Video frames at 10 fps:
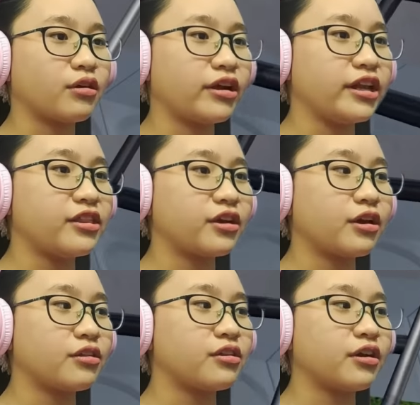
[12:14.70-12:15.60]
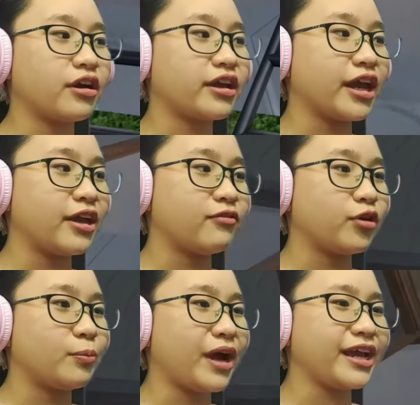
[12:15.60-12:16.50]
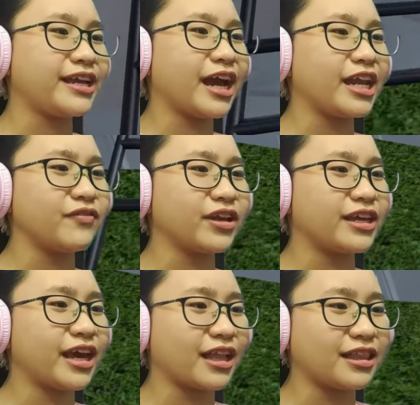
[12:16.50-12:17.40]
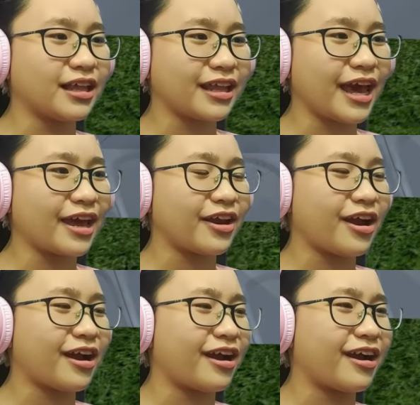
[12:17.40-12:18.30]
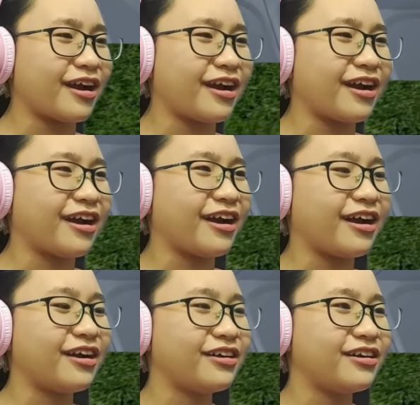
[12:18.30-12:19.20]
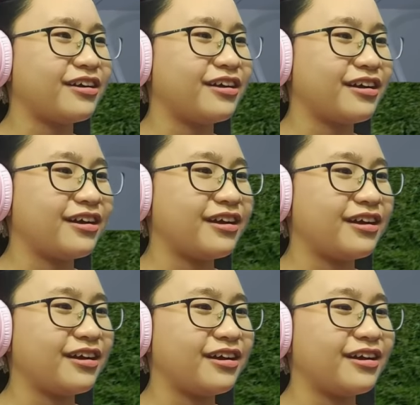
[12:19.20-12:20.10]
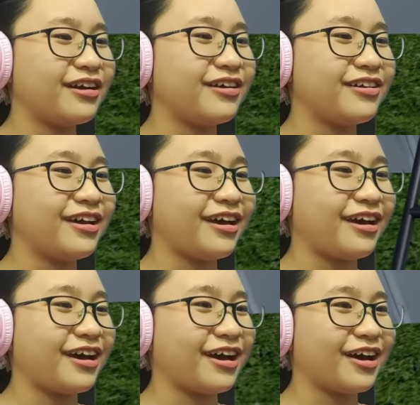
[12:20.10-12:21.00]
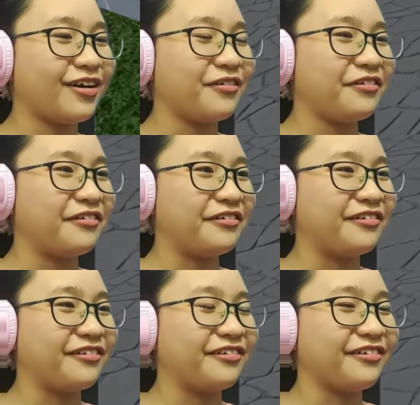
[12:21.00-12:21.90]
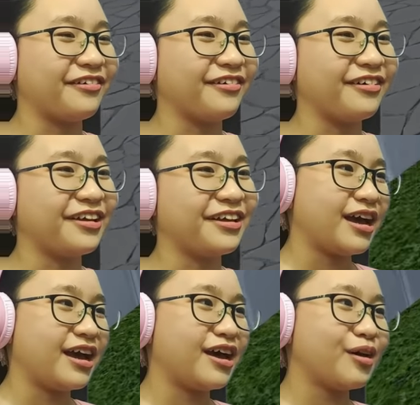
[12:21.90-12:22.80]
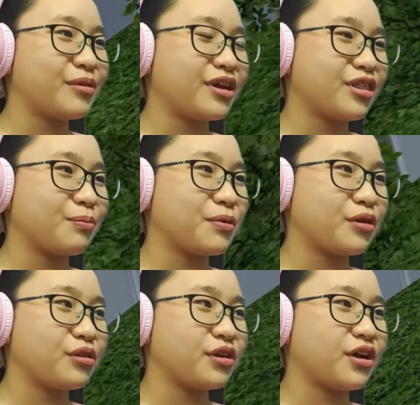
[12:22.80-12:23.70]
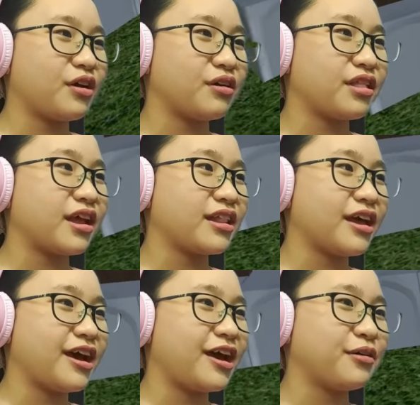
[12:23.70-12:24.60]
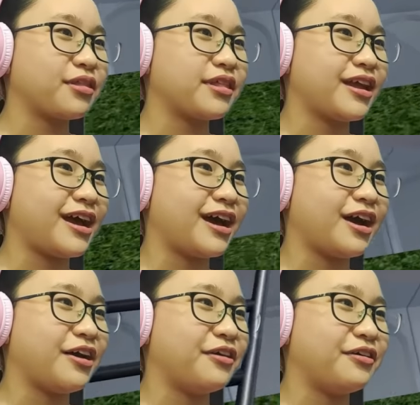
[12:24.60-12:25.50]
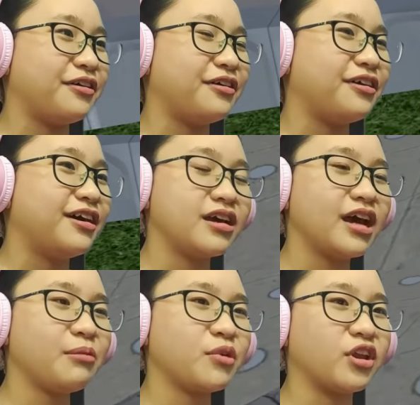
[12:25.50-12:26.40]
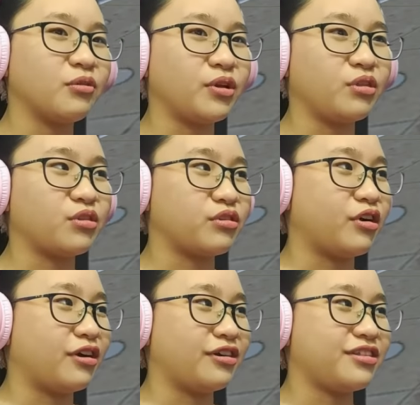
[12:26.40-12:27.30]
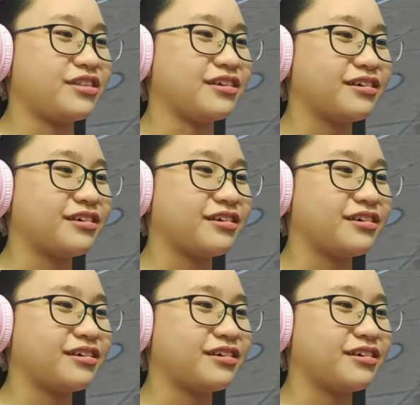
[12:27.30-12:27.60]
So I need to go to the arcade room. I can't even get the ladder. Oh no! How am I supposed to go inside the house now? I'm gonna restart.